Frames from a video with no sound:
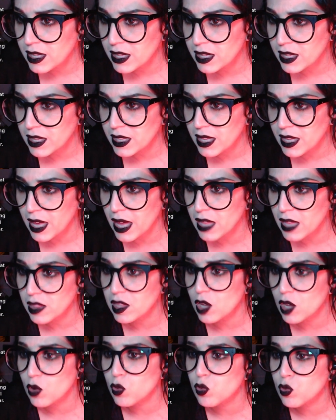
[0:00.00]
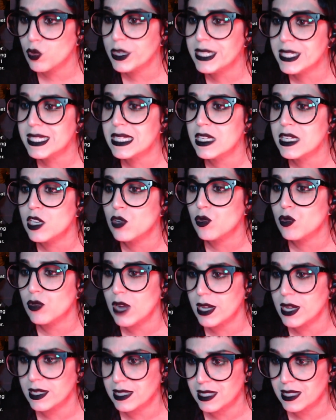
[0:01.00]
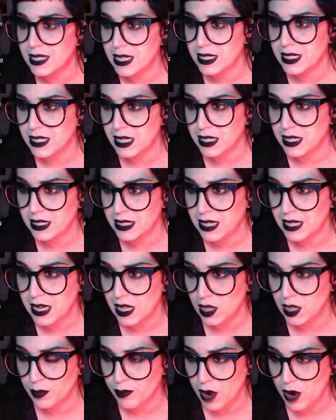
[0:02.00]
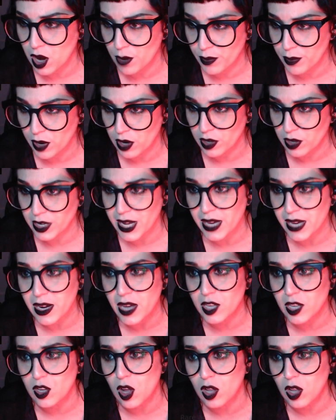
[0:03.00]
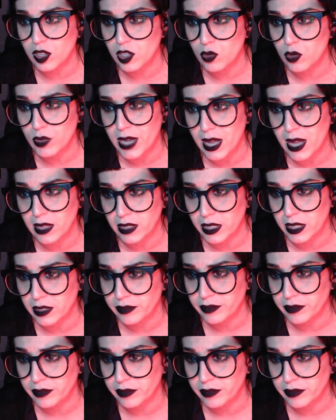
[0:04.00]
Kelleriti Raseden Kel Barber. Can I call you Kelly?